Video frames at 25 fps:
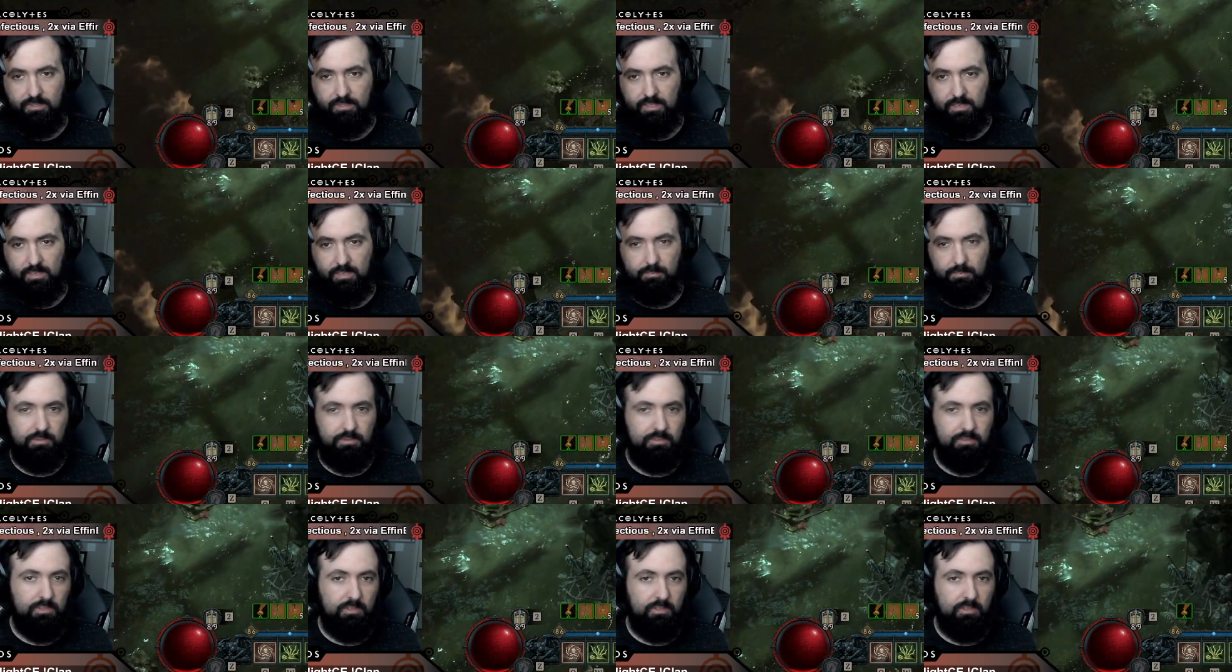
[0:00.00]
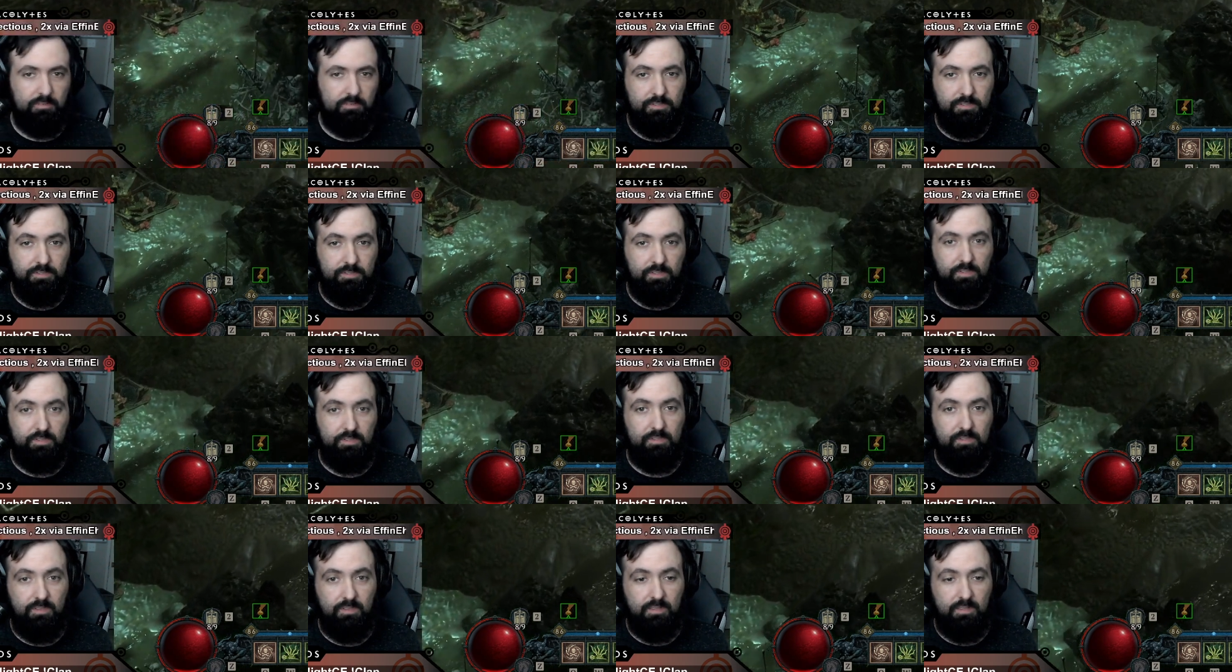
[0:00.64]
damage all of a sudden.
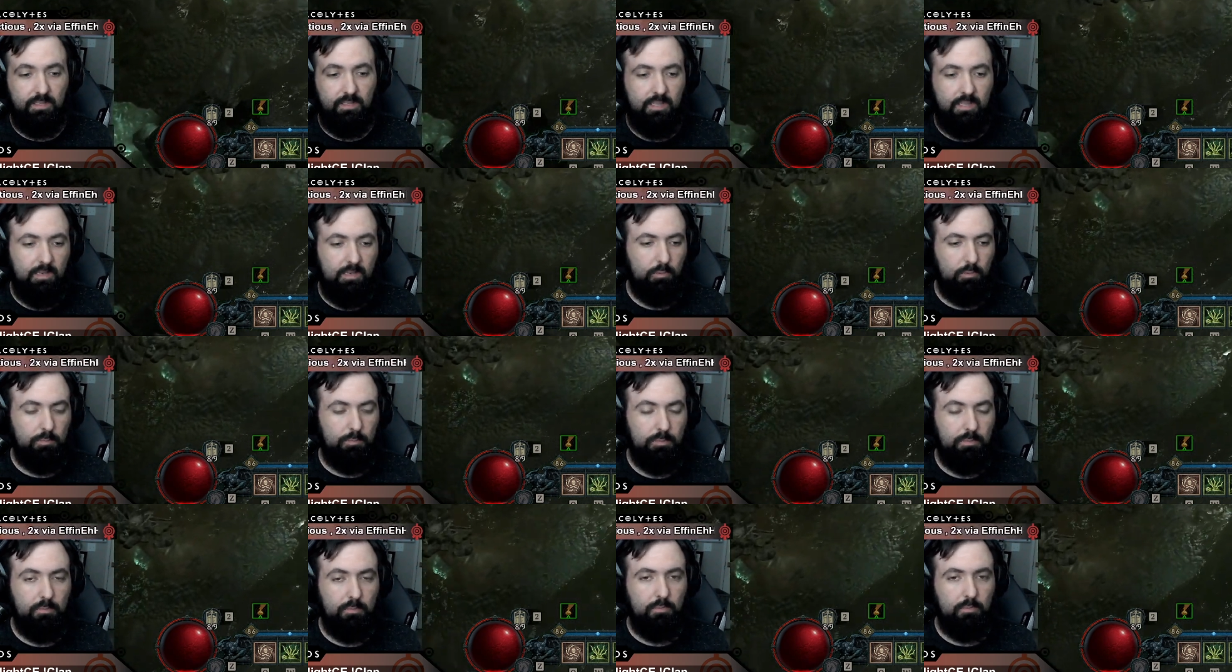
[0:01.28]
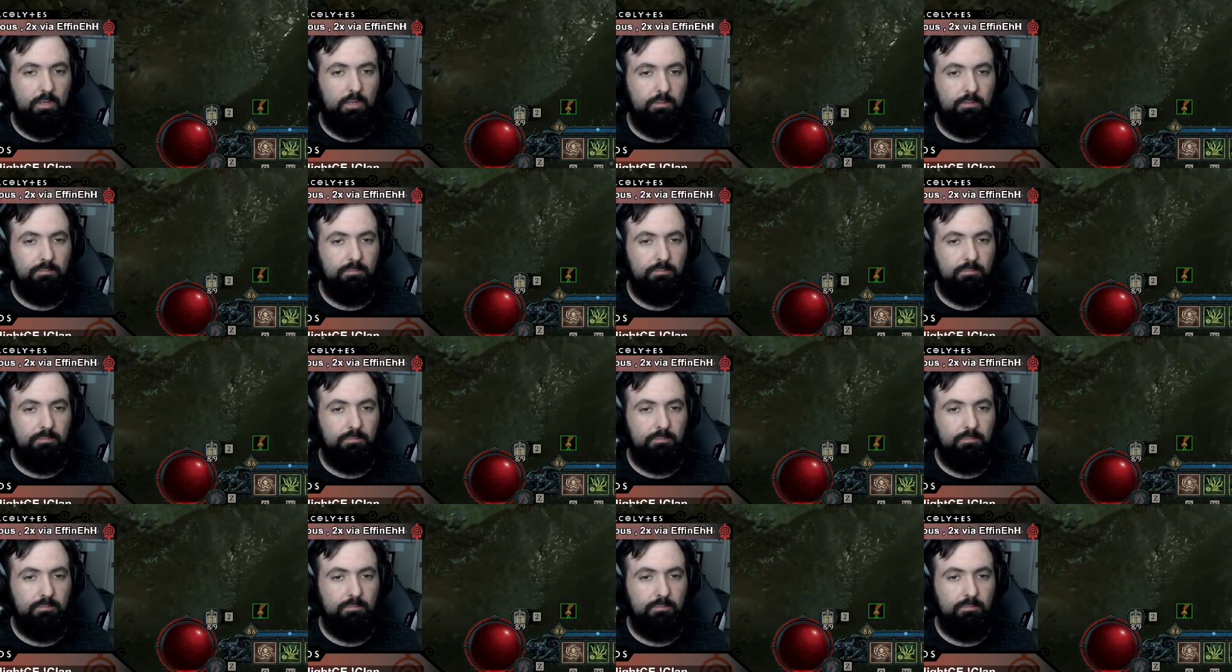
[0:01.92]
Yeah, that would be why.